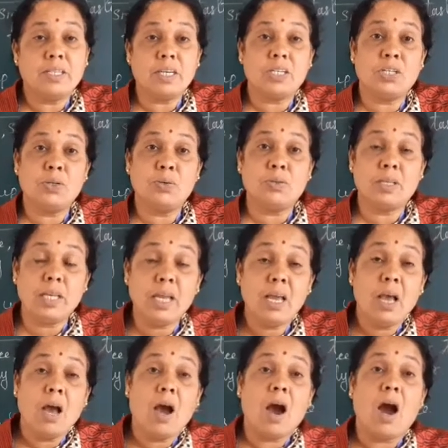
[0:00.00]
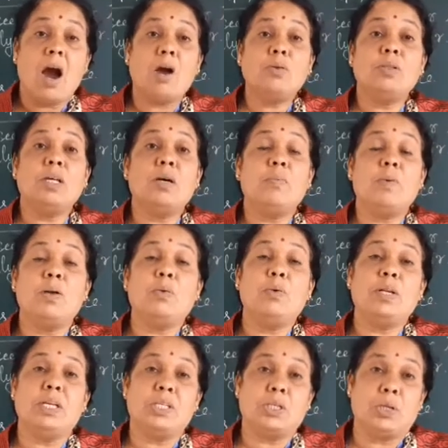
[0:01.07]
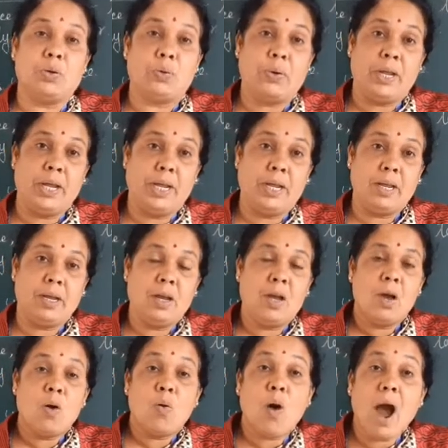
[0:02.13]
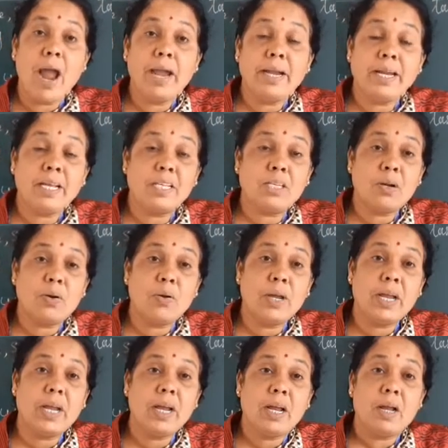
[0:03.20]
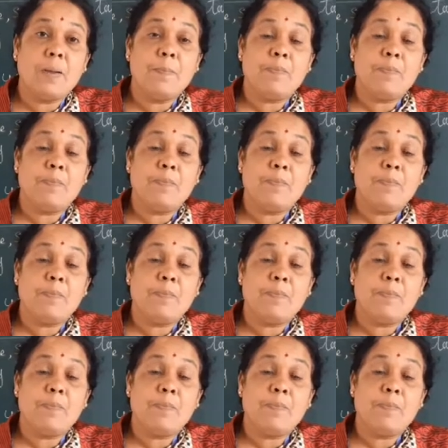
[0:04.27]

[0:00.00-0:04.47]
Just you see how the balloon is growing. Why it is growing?